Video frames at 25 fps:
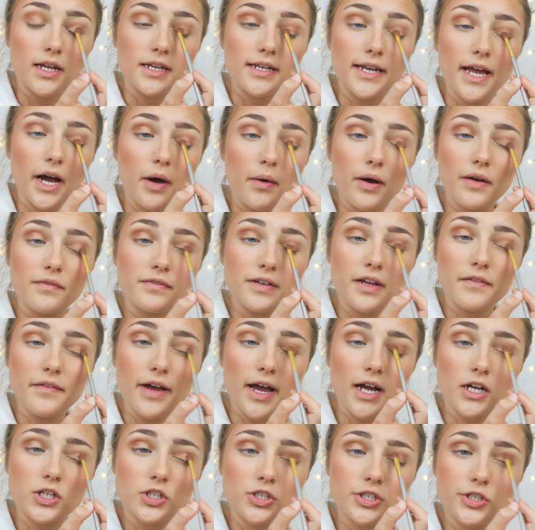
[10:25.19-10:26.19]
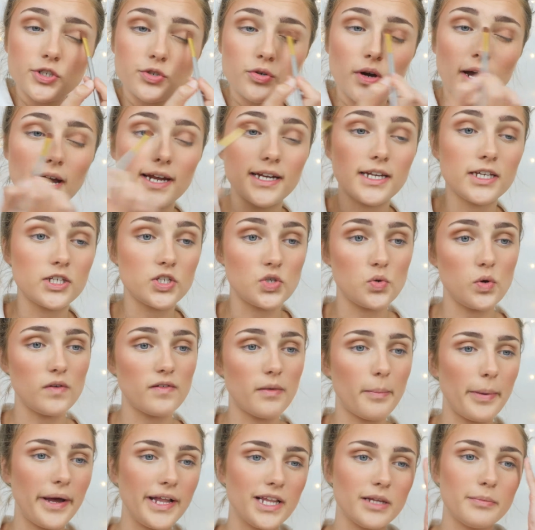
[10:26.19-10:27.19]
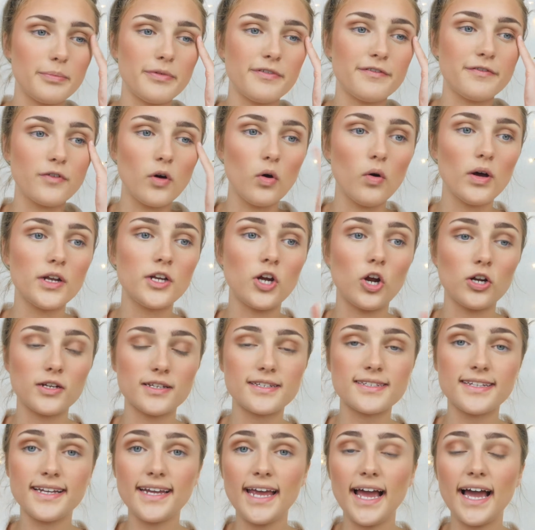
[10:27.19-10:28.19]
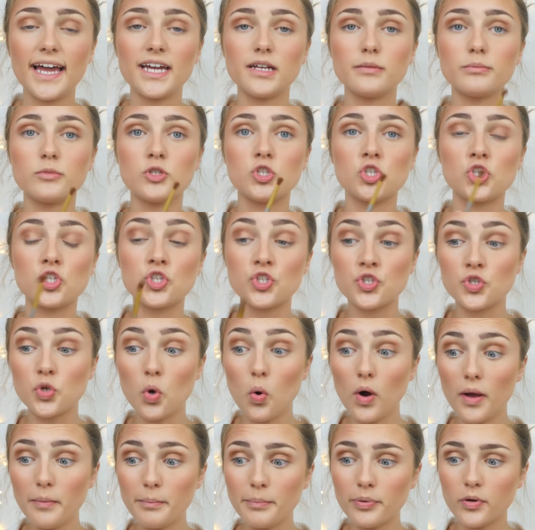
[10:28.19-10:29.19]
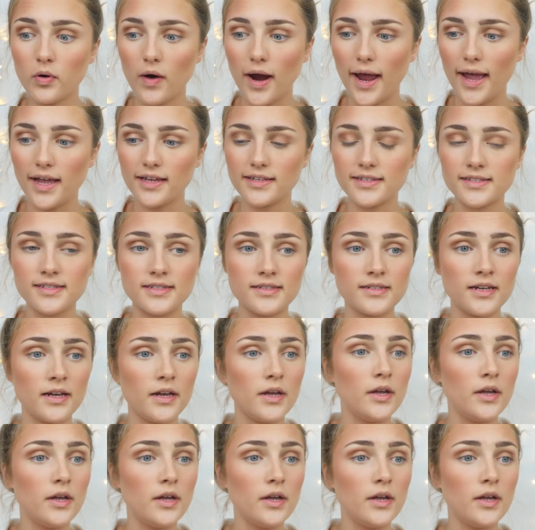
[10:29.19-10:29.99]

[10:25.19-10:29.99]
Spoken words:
Now, I've never actually tried a Zoeva palette before, and honestly, I am so impressed.